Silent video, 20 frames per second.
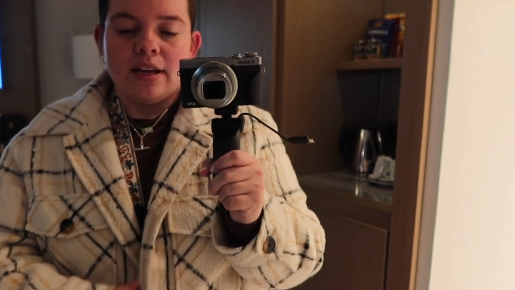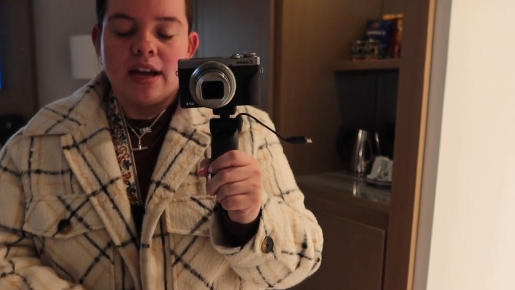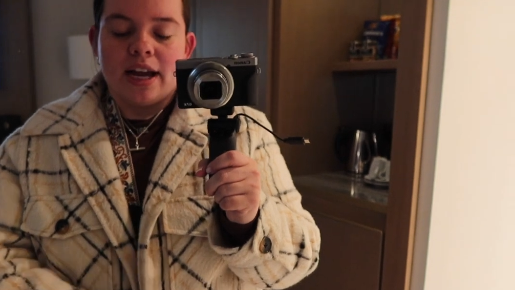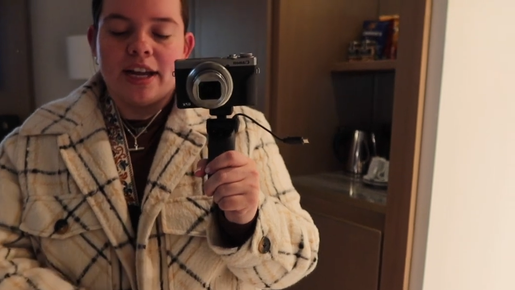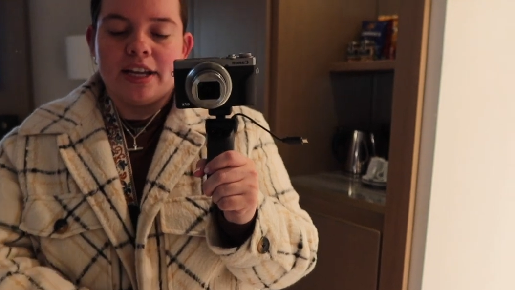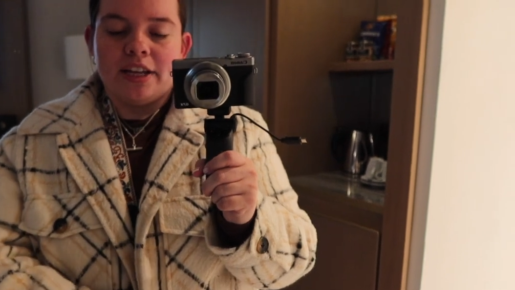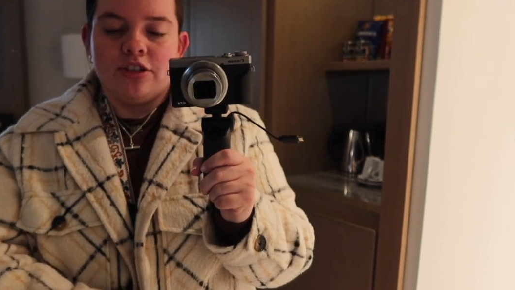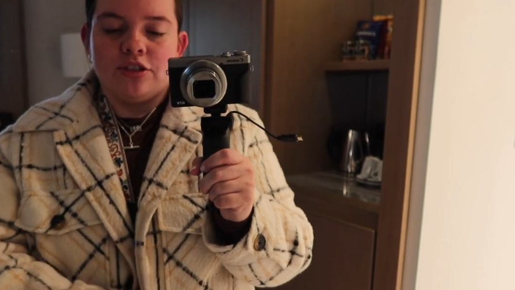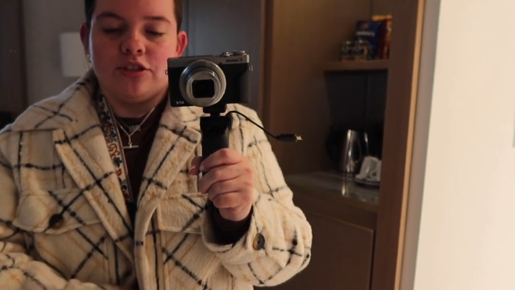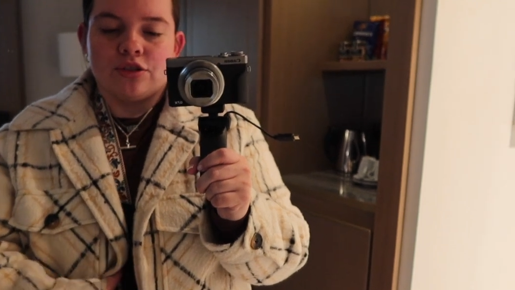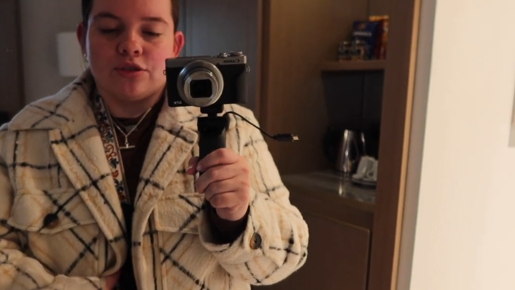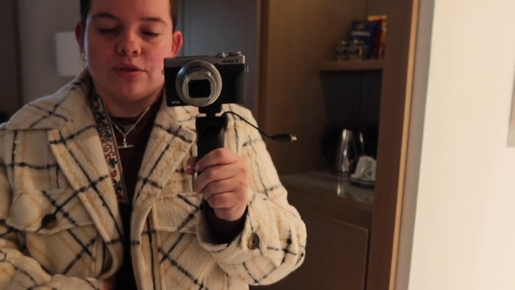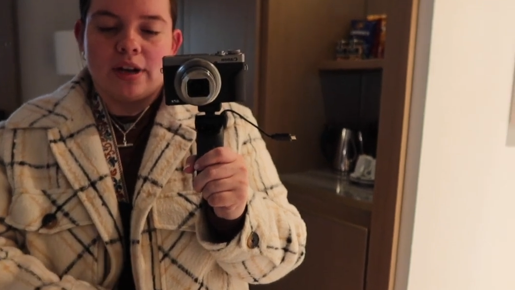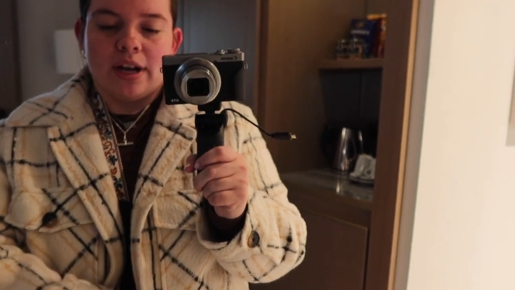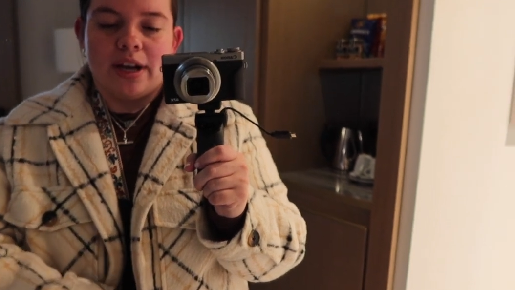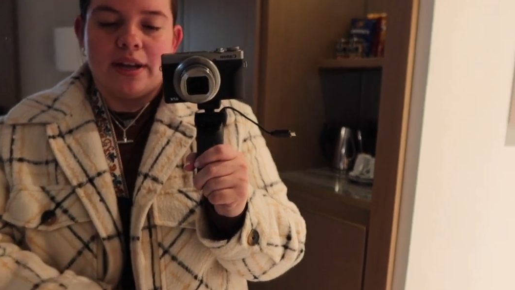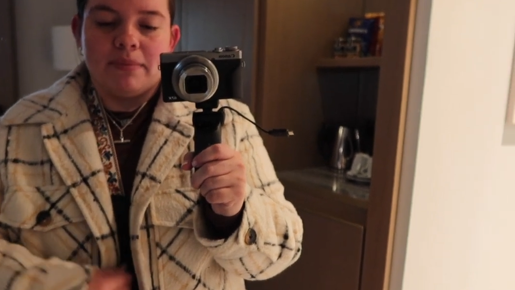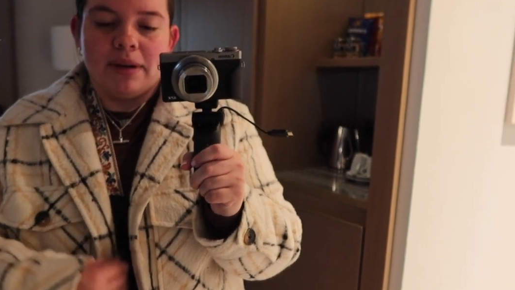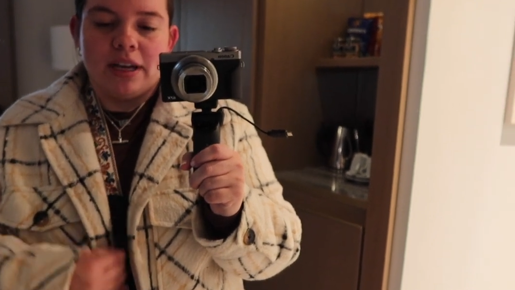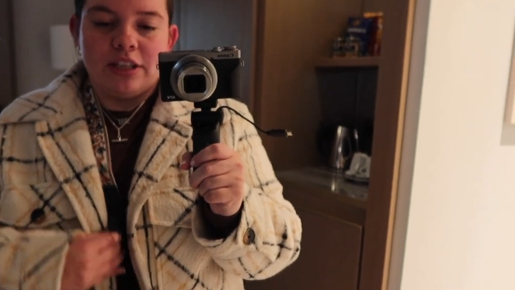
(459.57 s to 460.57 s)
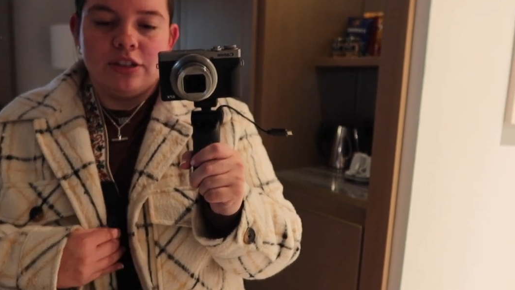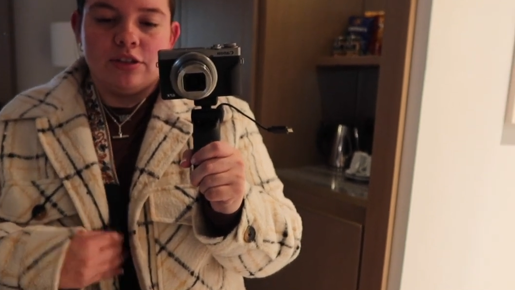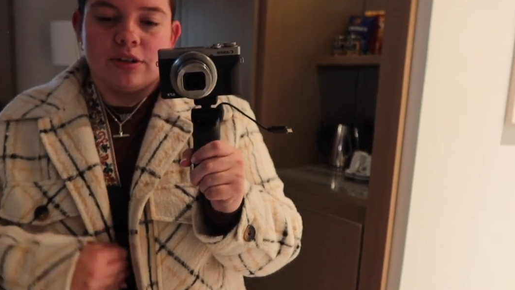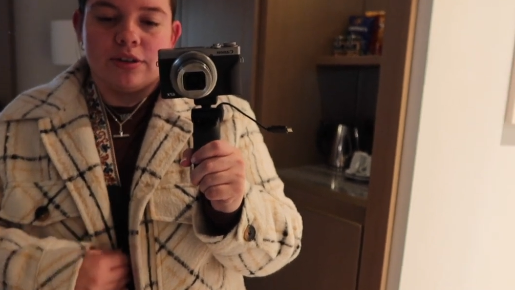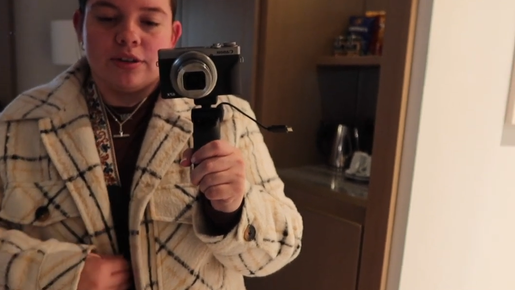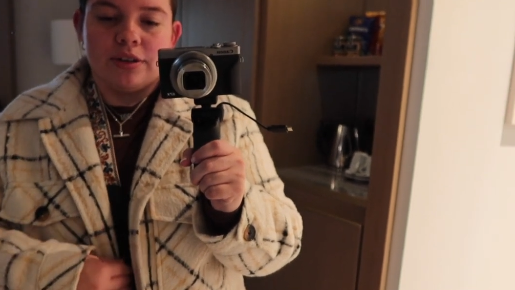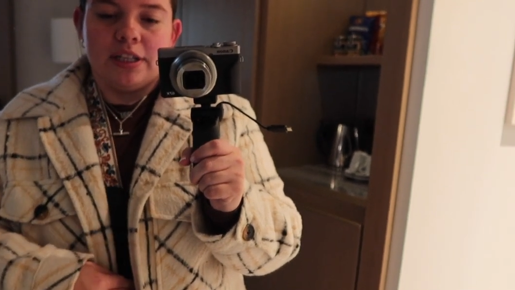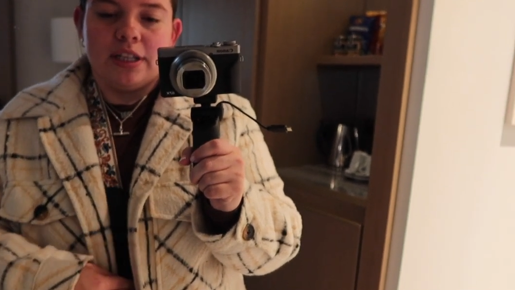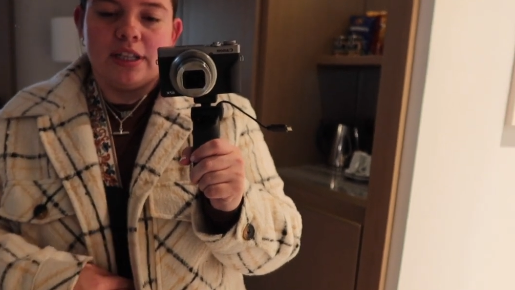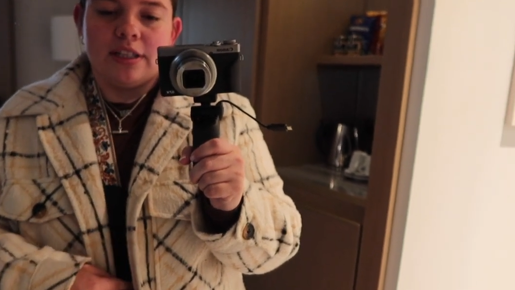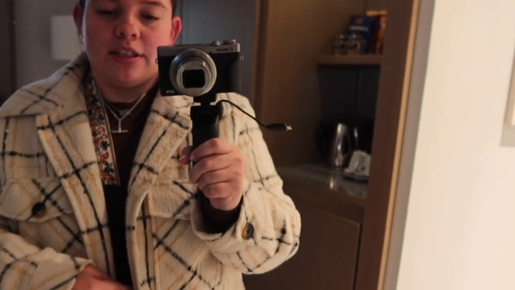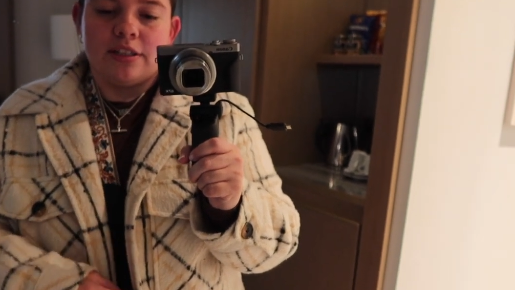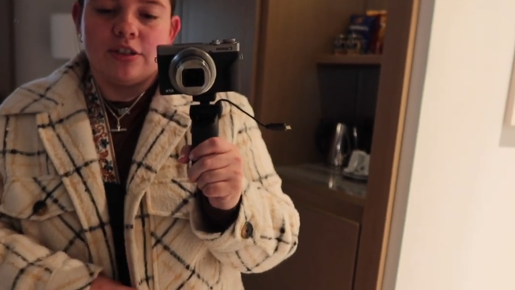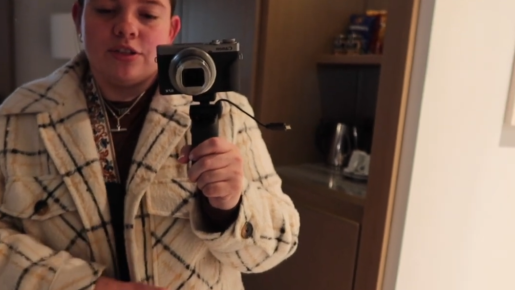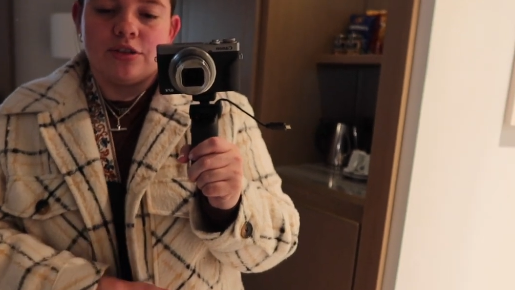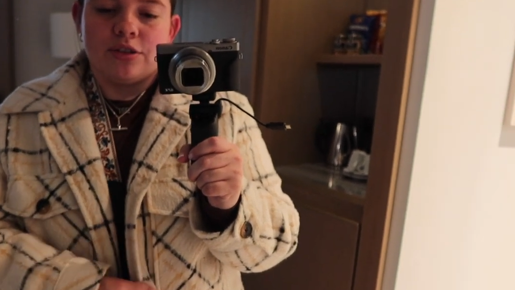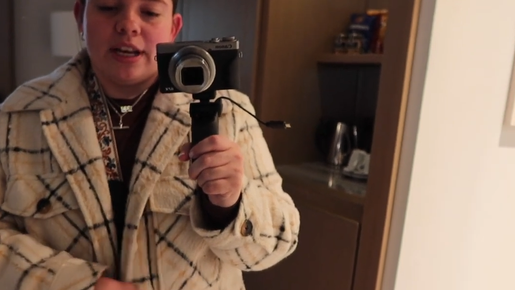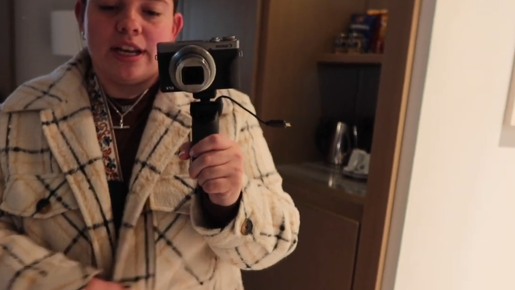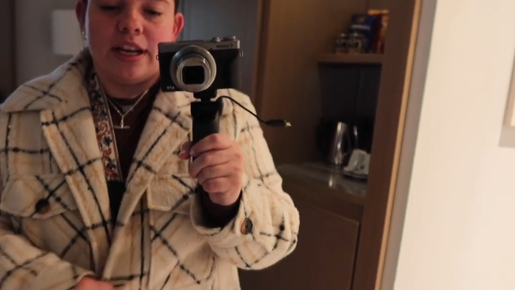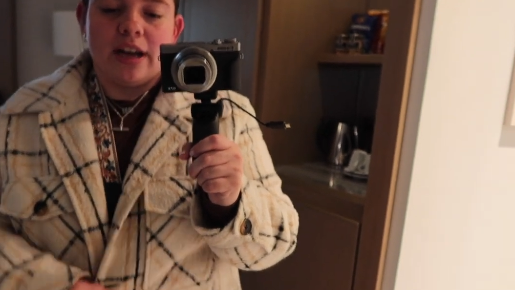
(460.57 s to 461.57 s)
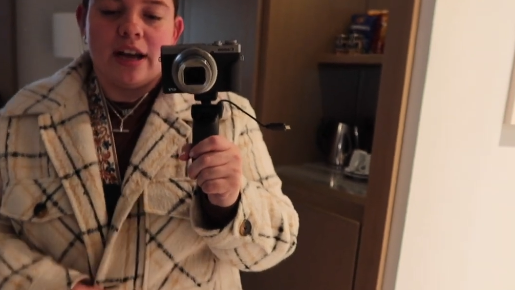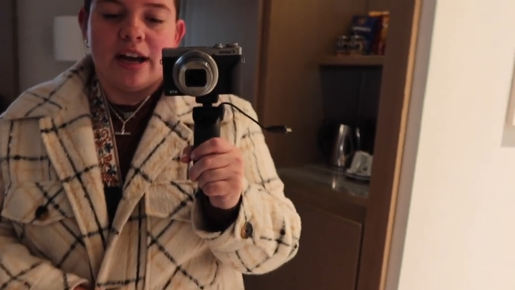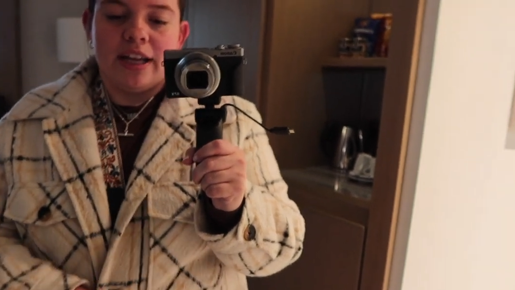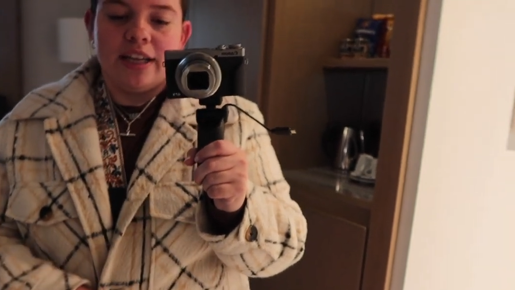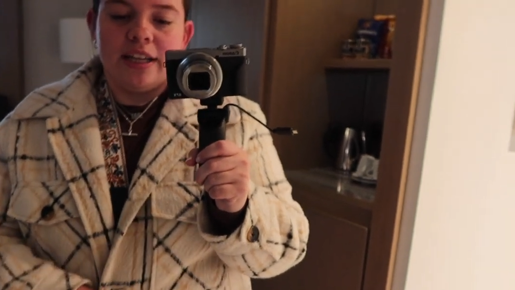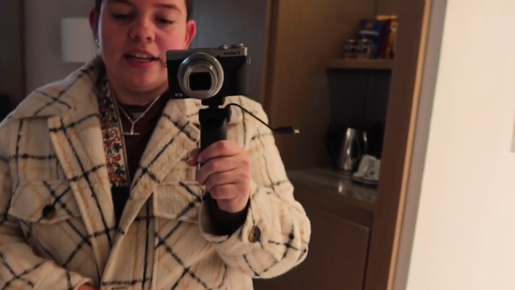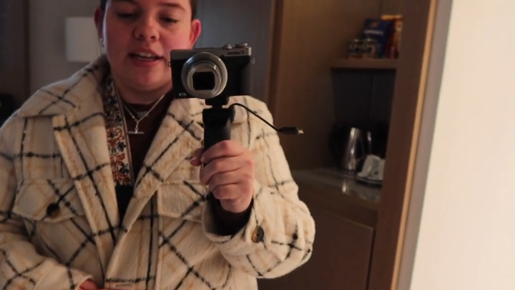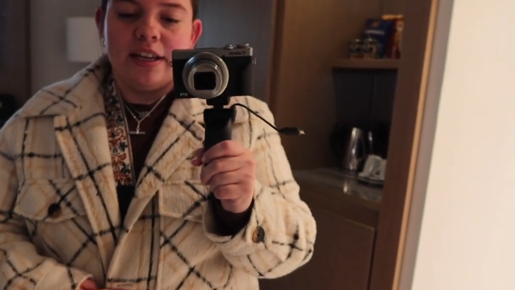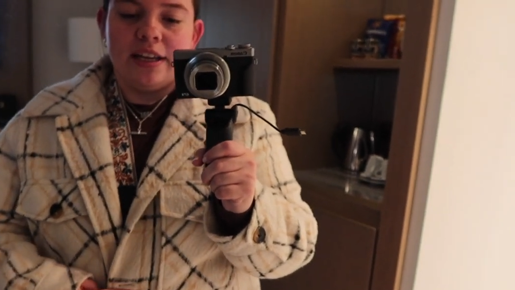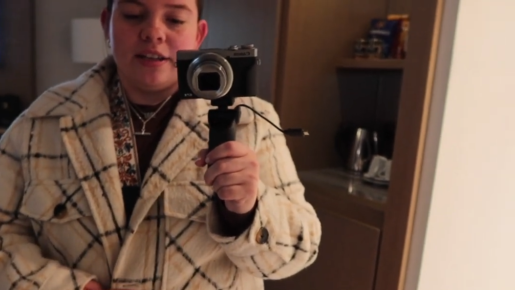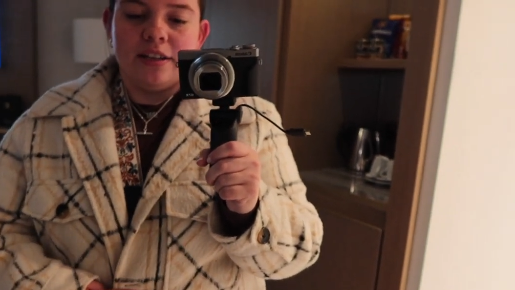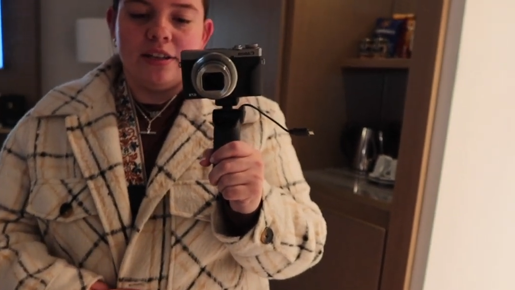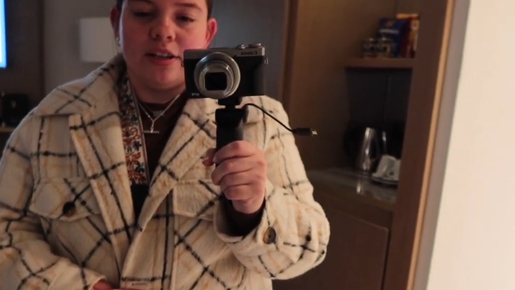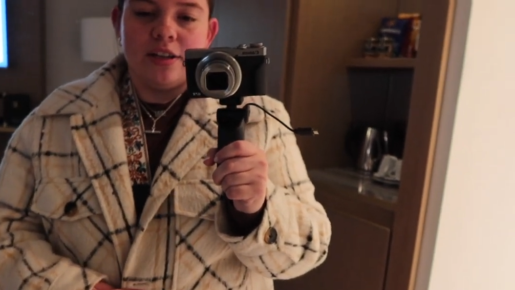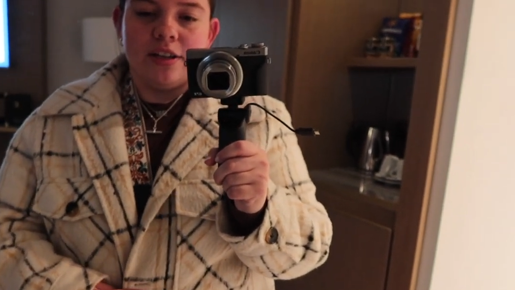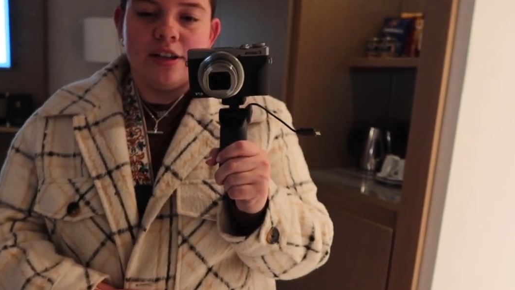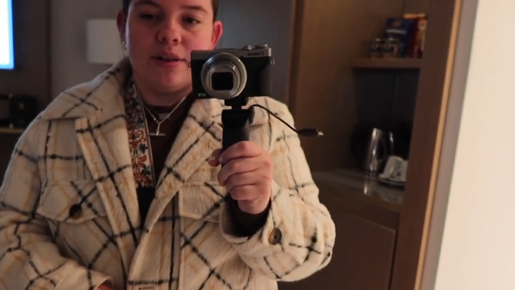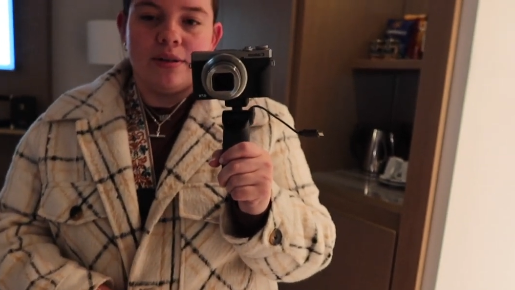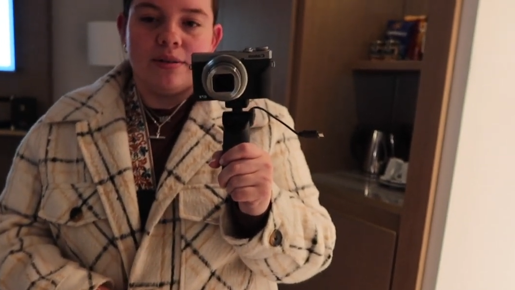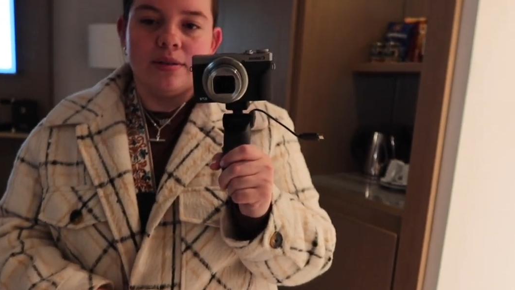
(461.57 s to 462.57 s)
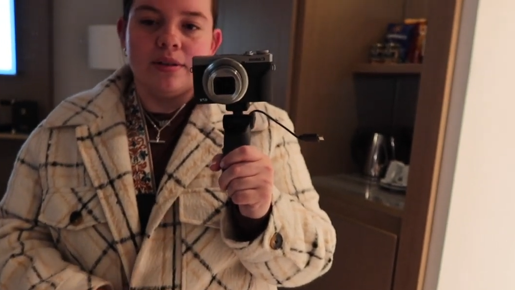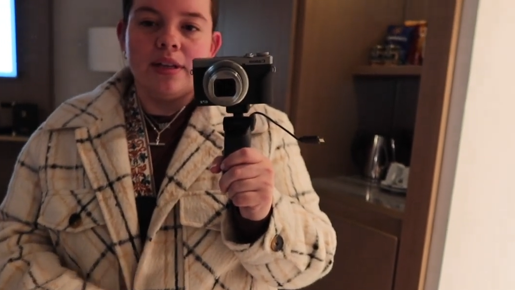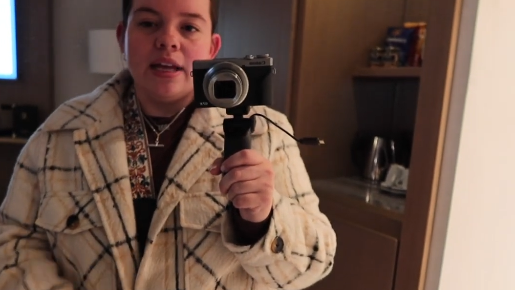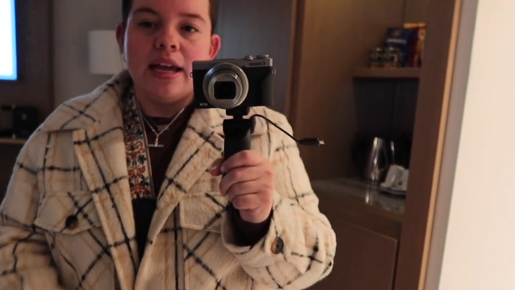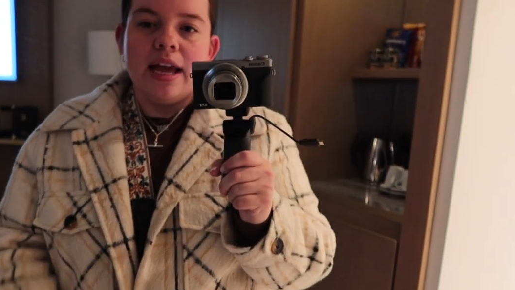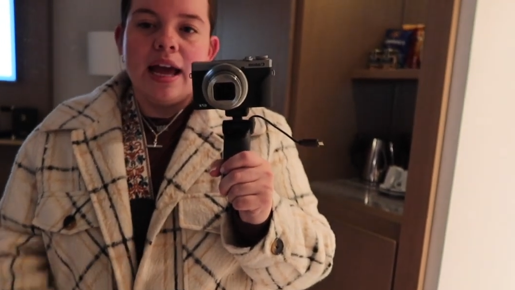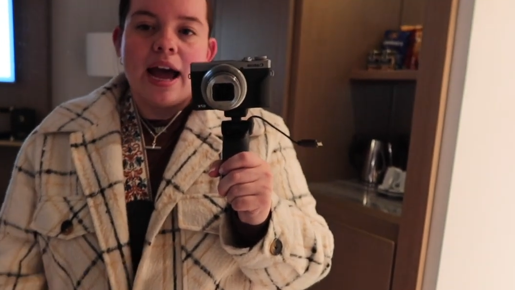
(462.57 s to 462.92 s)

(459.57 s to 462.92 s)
I can try my darndest to try to hide it, you know.